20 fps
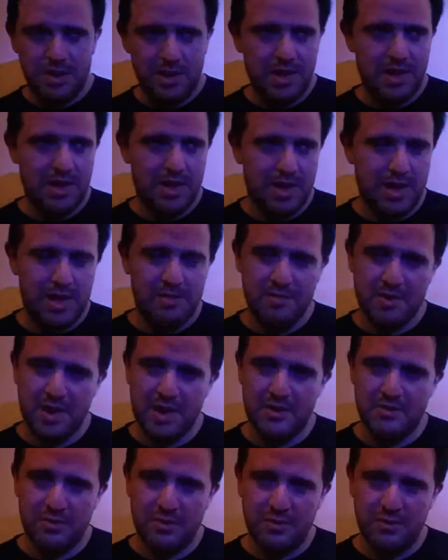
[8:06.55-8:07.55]
I'm
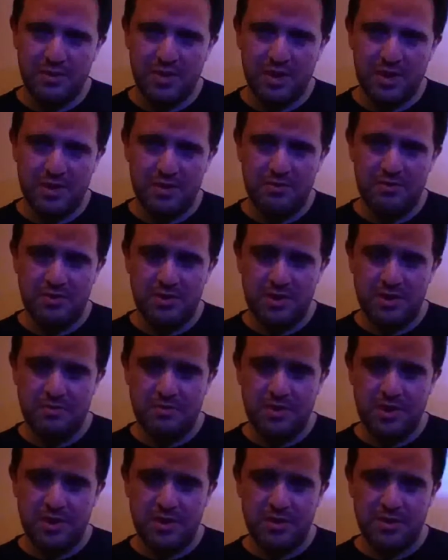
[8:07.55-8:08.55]
kind of a fan of
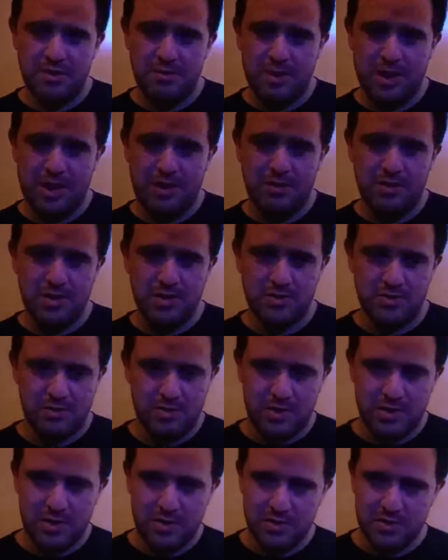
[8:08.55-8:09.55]
them getting their powers
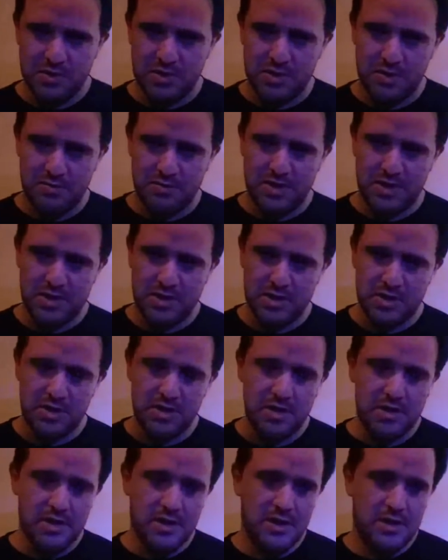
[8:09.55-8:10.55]
from an alternate dimension,